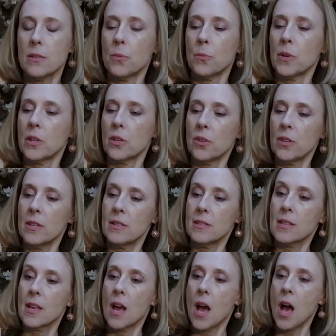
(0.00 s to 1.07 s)
the winner
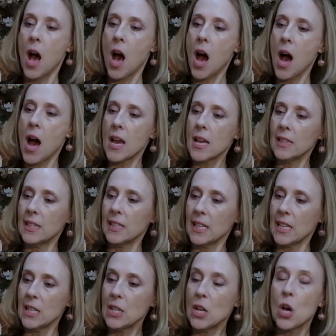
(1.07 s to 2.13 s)
is Eileen